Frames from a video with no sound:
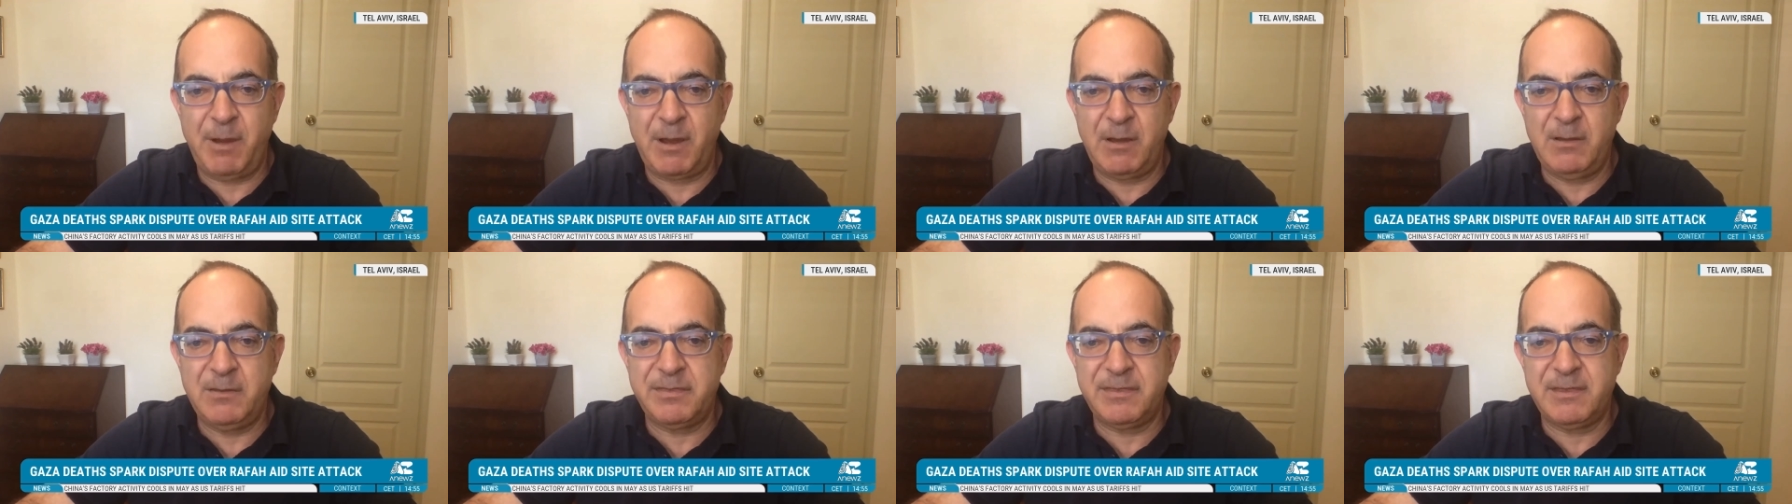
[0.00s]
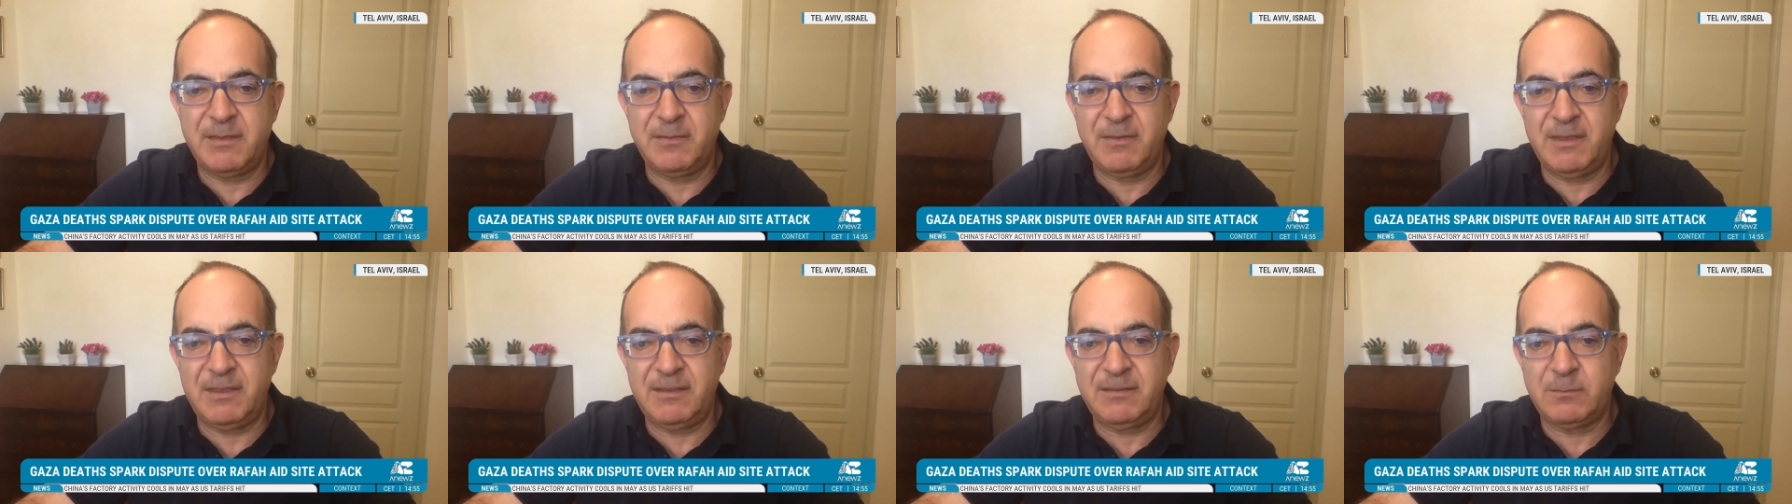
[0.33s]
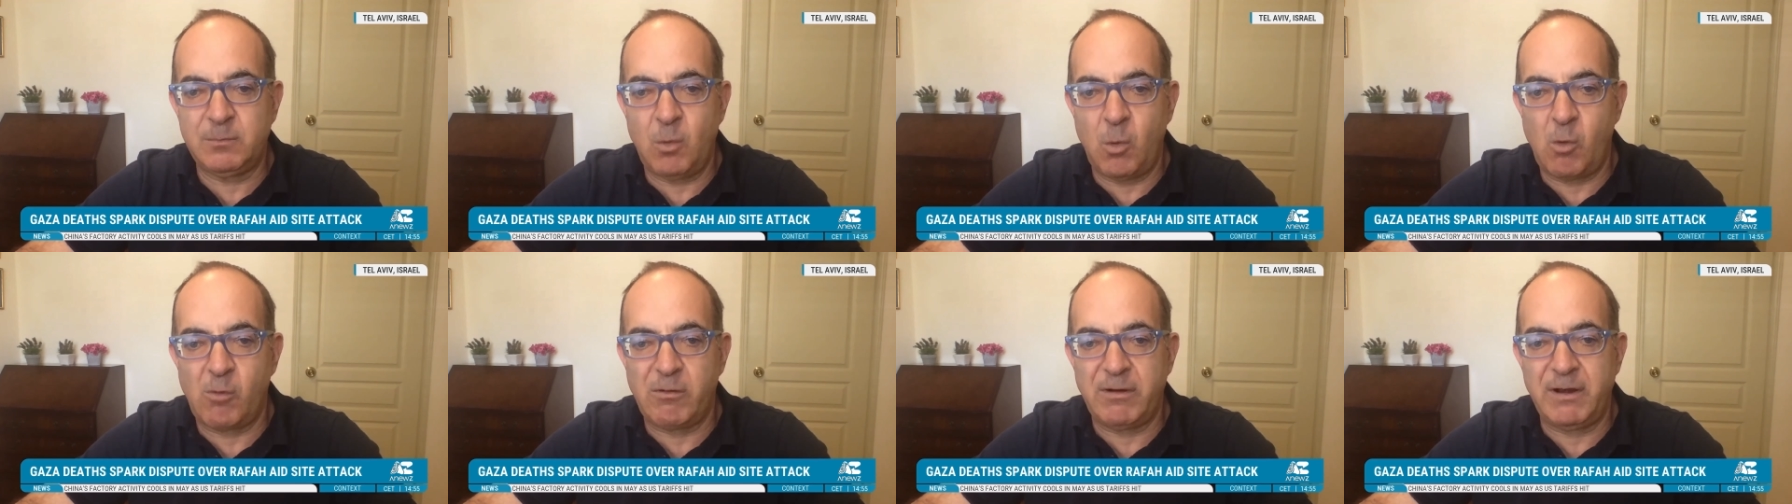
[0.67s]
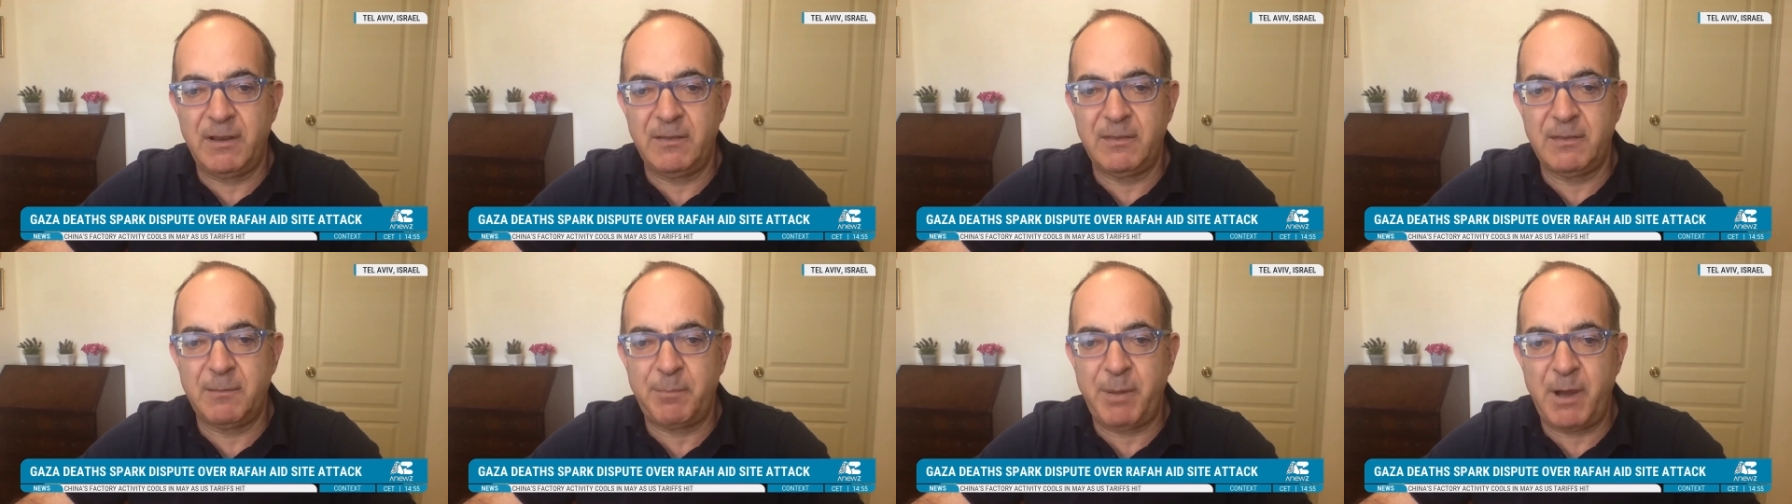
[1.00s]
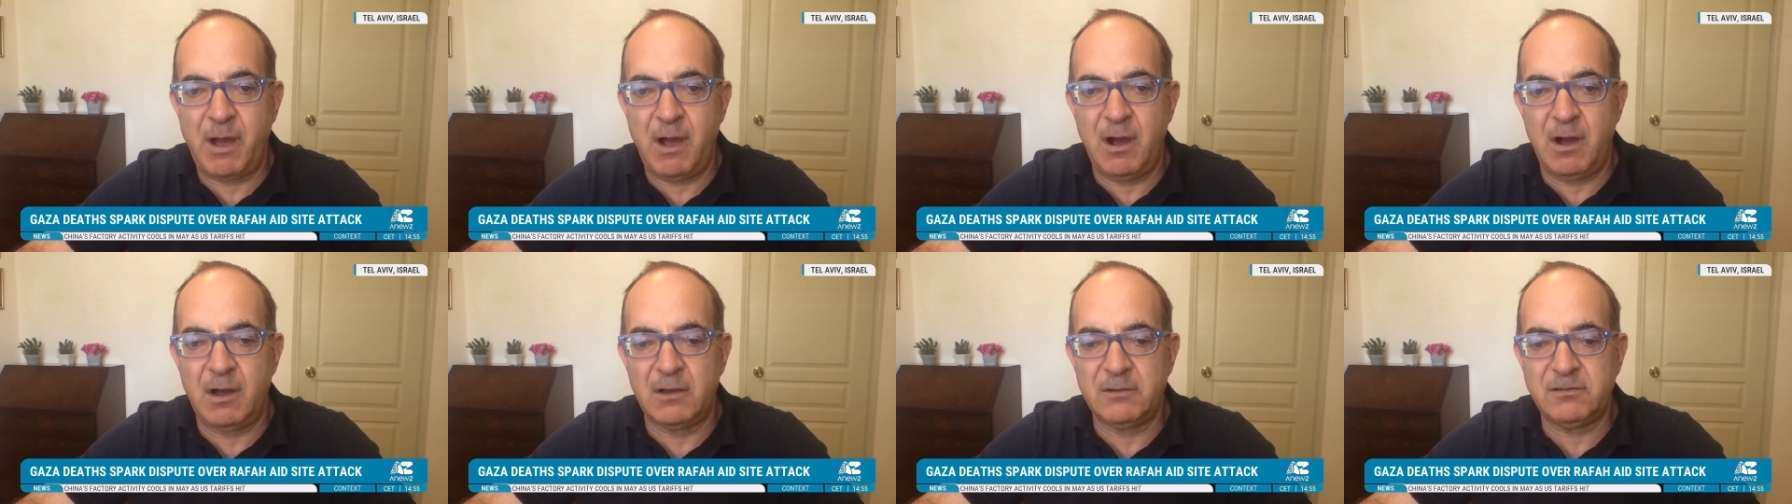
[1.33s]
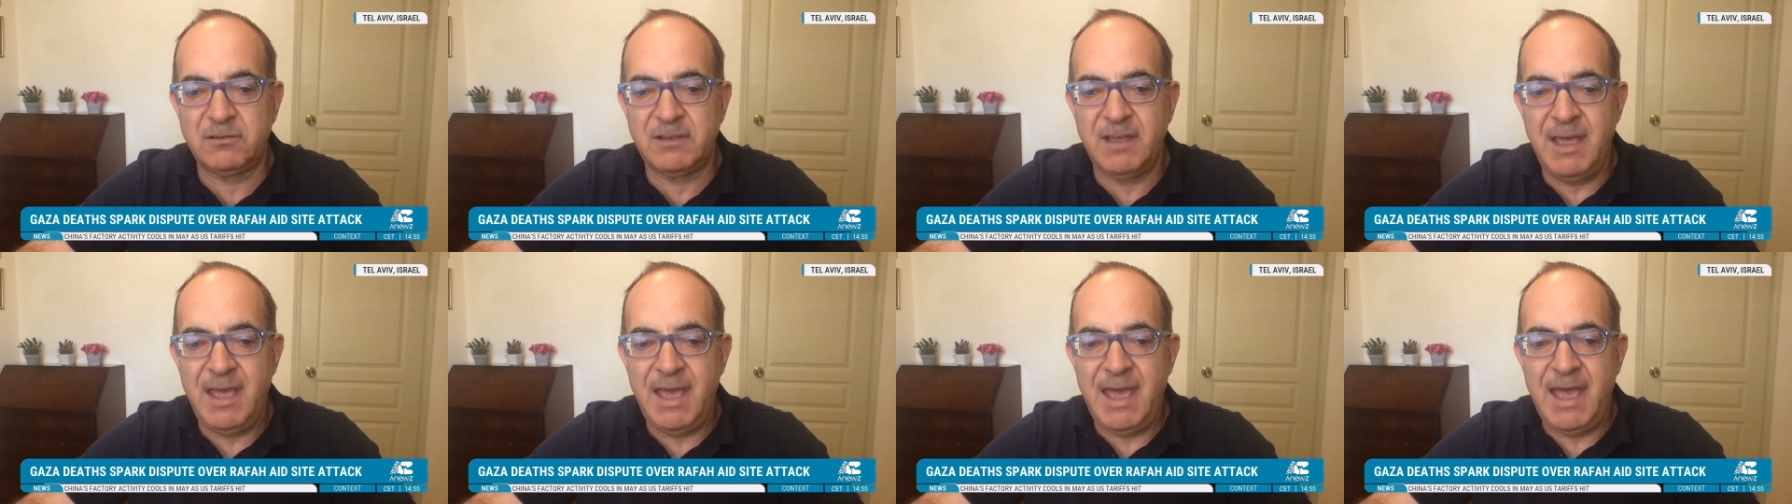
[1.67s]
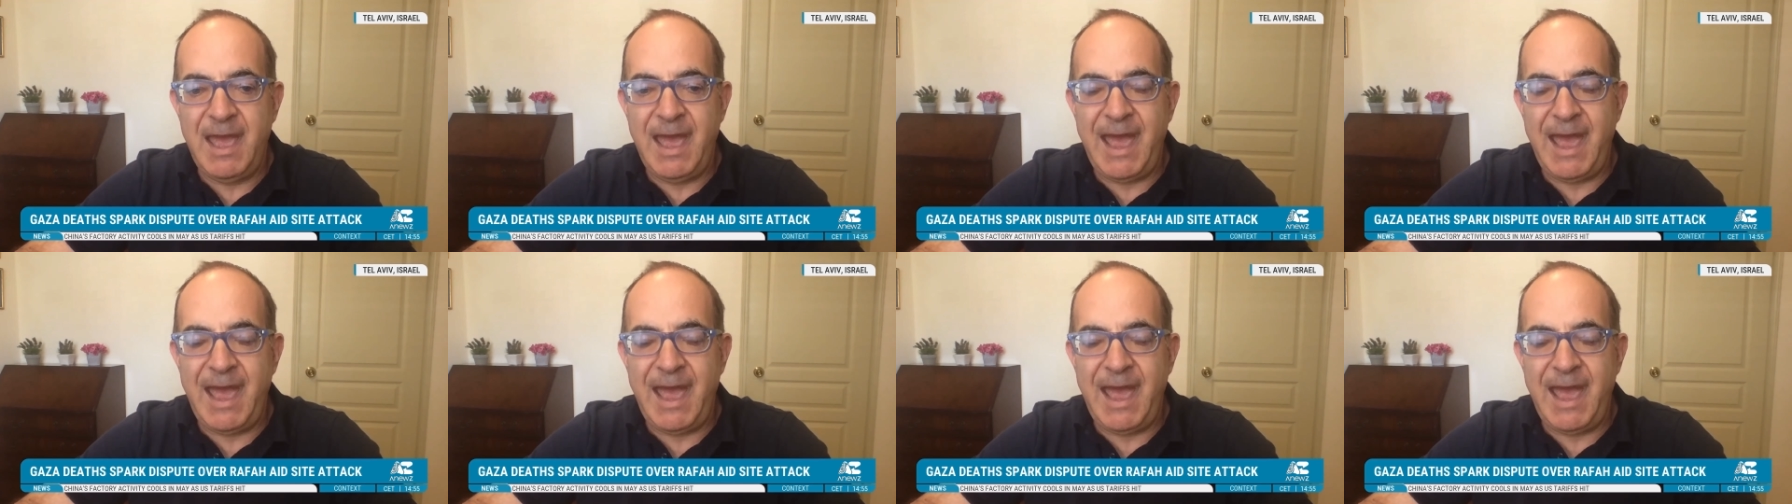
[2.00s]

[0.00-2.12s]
both in this war and in the past,